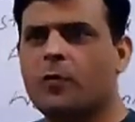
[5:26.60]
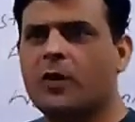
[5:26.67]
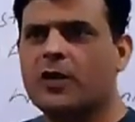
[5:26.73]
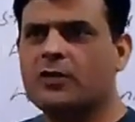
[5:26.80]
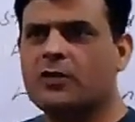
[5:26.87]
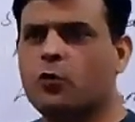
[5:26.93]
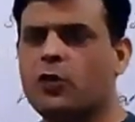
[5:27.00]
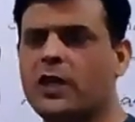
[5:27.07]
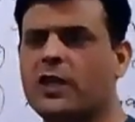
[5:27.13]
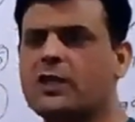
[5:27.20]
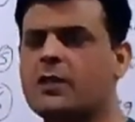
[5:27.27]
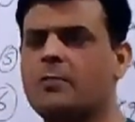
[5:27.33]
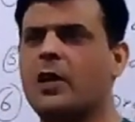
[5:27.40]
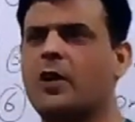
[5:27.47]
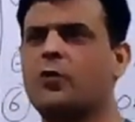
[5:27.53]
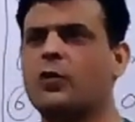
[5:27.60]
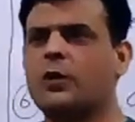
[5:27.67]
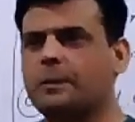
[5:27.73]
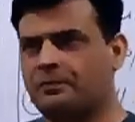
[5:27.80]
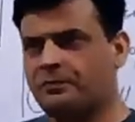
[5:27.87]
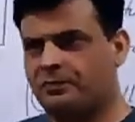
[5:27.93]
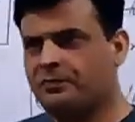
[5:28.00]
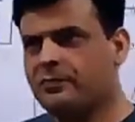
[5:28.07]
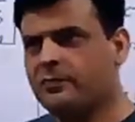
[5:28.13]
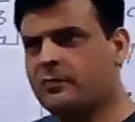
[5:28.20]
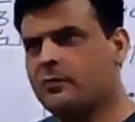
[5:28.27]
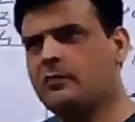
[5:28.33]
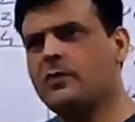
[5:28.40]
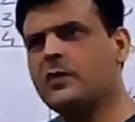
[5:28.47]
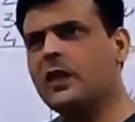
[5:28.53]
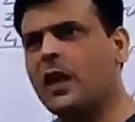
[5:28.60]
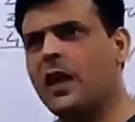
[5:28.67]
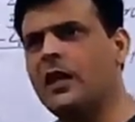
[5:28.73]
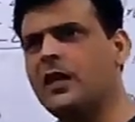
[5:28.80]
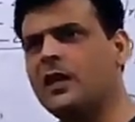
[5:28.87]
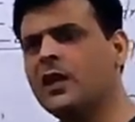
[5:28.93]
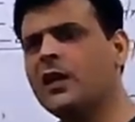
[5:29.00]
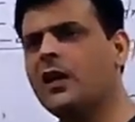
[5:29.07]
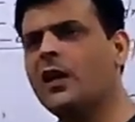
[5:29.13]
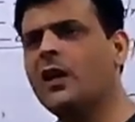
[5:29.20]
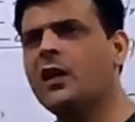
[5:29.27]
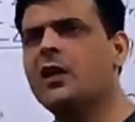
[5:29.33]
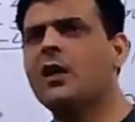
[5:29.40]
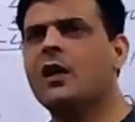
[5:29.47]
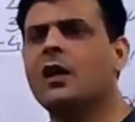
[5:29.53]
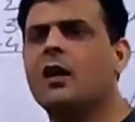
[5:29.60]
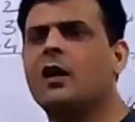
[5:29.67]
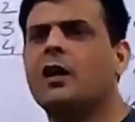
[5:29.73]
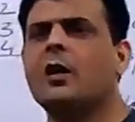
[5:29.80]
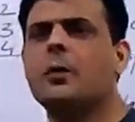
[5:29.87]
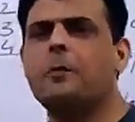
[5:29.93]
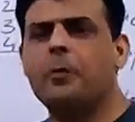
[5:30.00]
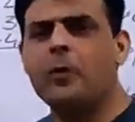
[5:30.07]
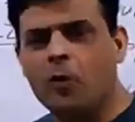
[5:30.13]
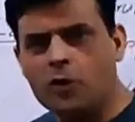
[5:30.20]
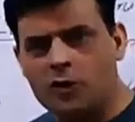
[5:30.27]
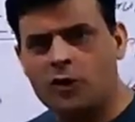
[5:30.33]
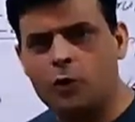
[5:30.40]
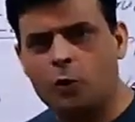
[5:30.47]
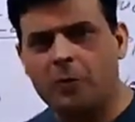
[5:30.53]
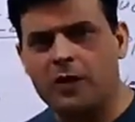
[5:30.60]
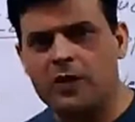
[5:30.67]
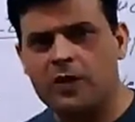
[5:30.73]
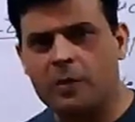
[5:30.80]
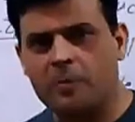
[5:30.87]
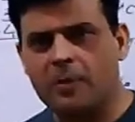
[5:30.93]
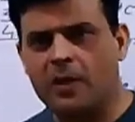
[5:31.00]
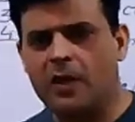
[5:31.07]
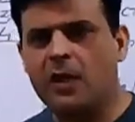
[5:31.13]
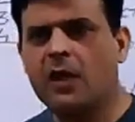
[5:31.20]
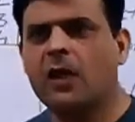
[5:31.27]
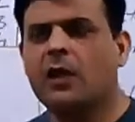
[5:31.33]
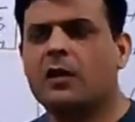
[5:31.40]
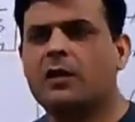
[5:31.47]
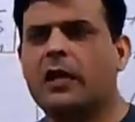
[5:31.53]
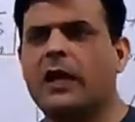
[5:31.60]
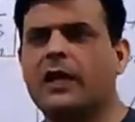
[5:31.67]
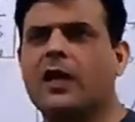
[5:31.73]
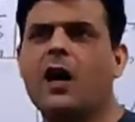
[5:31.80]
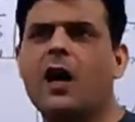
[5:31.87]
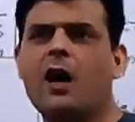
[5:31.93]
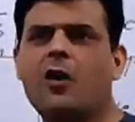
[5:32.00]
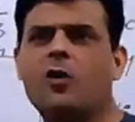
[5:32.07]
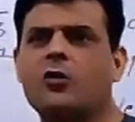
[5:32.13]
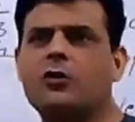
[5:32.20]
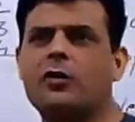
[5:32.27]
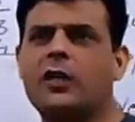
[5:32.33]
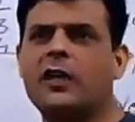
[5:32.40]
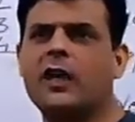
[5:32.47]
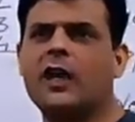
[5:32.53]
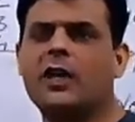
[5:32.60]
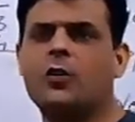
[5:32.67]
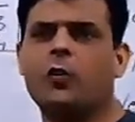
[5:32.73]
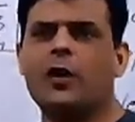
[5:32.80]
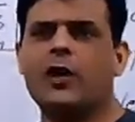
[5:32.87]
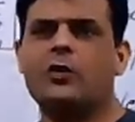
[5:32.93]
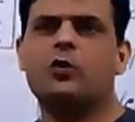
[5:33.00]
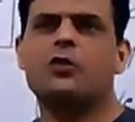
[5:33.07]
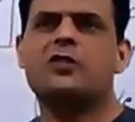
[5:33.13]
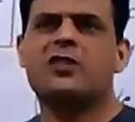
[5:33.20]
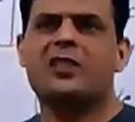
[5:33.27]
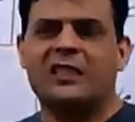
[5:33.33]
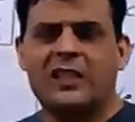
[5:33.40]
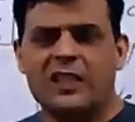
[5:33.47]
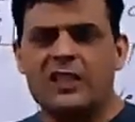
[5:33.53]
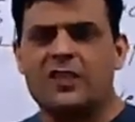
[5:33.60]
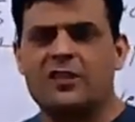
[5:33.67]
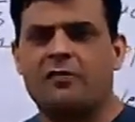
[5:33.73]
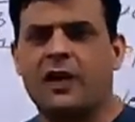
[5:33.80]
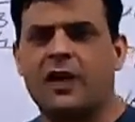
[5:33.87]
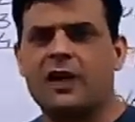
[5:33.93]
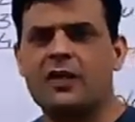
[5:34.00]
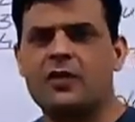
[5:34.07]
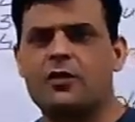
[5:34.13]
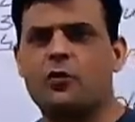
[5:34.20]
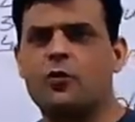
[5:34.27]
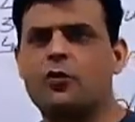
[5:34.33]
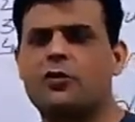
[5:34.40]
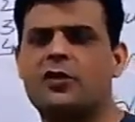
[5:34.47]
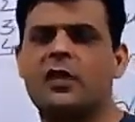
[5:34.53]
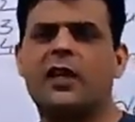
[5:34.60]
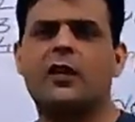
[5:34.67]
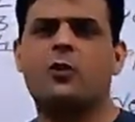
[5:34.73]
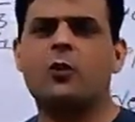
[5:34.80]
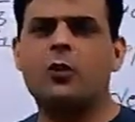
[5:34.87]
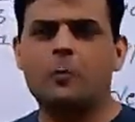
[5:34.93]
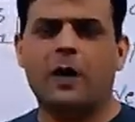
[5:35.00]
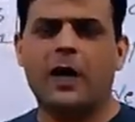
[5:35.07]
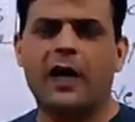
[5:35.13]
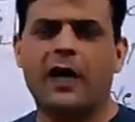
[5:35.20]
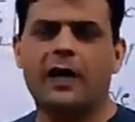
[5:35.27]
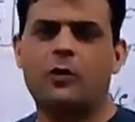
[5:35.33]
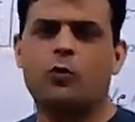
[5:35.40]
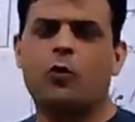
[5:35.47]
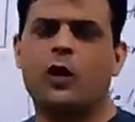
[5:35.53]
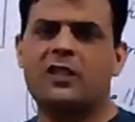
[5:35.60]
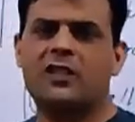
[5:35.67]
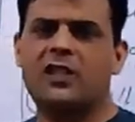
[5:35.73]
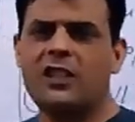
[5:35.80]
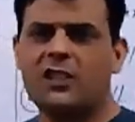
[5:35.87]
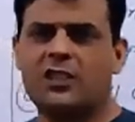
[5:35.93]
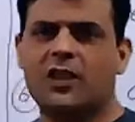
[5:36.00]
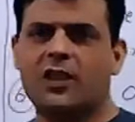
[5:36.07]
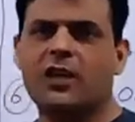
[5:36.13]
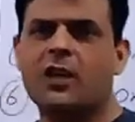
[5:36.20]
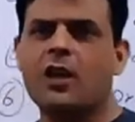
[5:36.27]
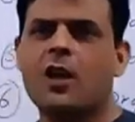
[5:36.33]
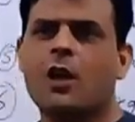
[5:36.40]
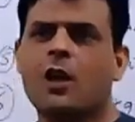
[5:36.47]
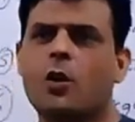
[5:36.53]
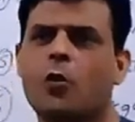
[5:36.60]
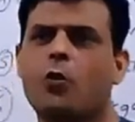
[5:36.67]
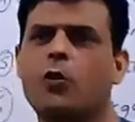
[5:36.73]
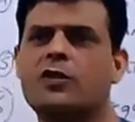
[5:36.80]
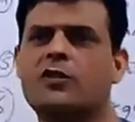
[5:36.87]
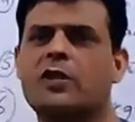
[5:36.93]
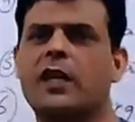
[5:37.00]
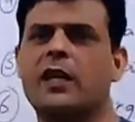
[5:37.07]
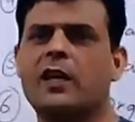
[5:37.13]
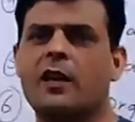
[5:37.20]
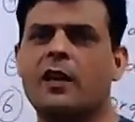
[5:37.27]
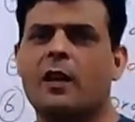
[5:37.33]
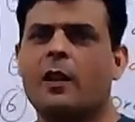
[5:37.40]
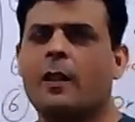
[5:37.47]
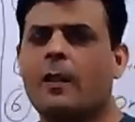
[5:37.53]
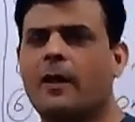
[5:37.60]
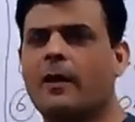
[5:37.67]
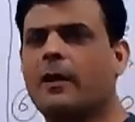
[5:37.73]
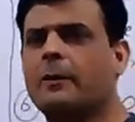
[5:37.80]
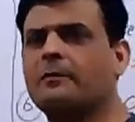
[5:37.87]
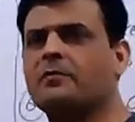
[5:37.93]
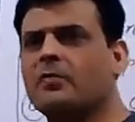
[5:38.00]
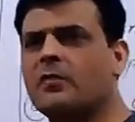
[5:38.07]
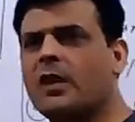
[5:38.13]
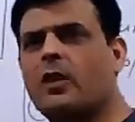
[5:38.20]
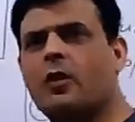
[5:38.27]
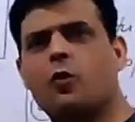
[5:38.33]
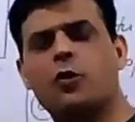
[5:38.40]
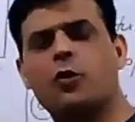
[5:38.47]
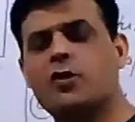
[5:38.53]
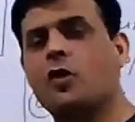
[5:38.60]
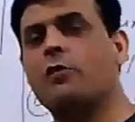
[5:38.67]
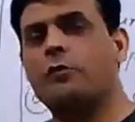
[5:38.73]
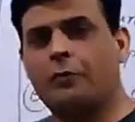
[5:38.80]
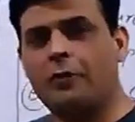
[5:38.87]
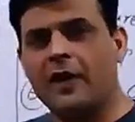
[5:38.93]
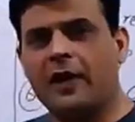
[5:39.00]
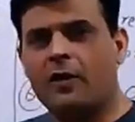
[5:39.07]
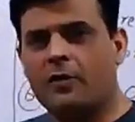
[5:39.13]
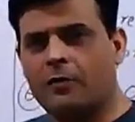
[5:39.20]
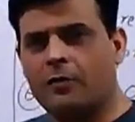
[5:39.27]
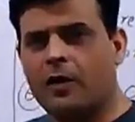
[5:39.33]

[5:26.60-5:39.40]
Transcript: students about writing a report to principal, that how they are going to suggest ways to say goodbye to a teacher who is saying who is on fair